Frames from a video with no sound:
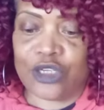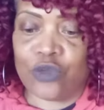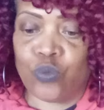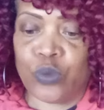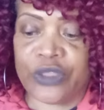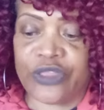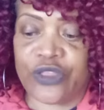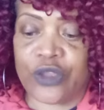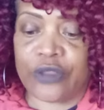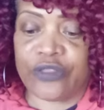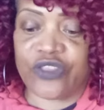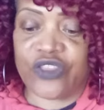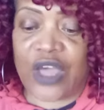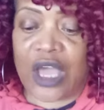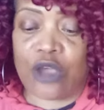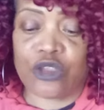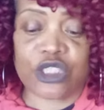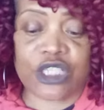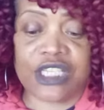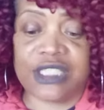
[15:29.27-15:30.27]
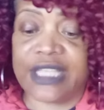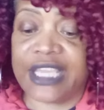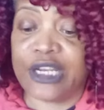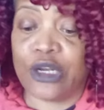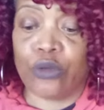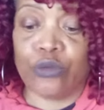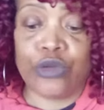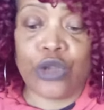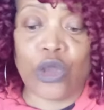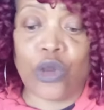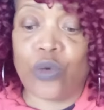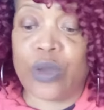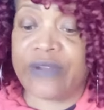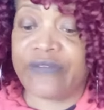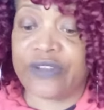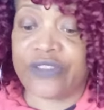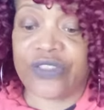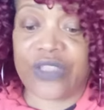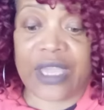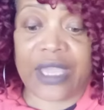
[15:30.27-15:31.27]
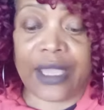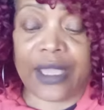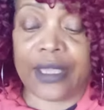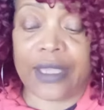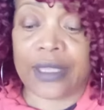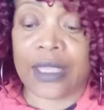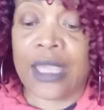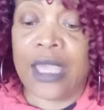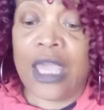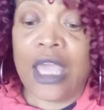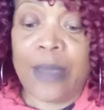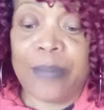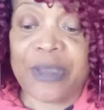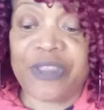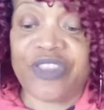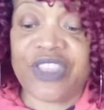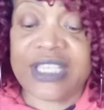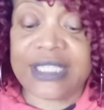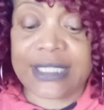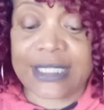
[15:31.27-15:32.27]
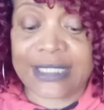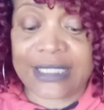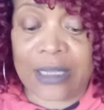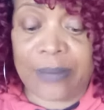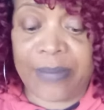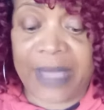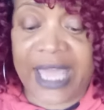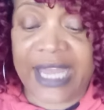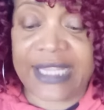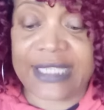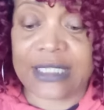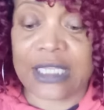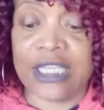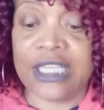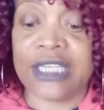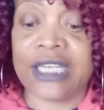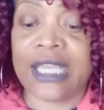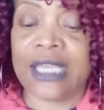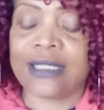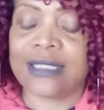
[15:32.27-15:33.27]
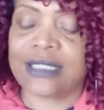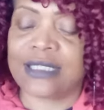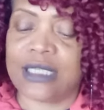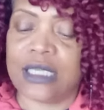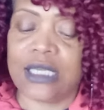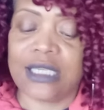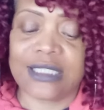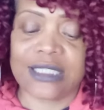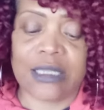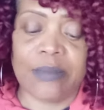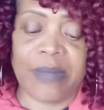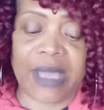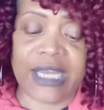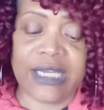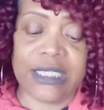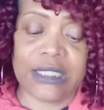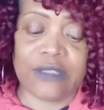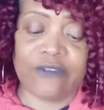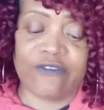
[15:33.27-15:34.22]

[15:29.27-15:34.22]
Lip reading: it with their thoughts because they don't know everything. But this is somebody's sick, because somebody needs to